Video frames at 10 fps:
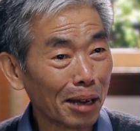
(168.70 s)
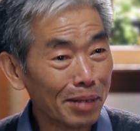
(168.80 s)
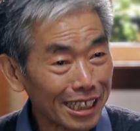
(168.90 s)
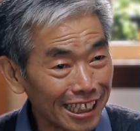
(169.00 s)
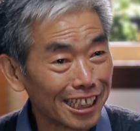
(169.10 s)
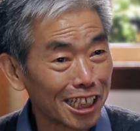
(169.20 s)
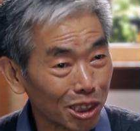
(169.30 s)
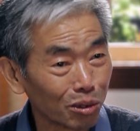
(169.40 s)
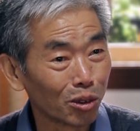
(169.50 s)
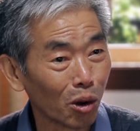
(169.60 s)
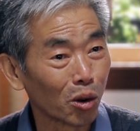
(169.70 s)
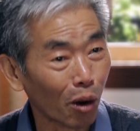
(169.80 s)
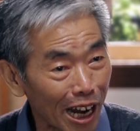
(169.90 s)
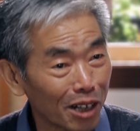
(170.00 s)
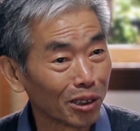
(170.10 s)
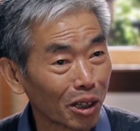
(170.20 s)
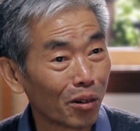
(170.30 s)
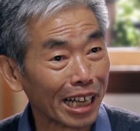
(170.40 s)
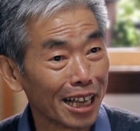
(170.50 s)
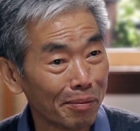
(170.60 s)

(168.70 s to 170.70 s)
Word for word: Let's spend our autumn years together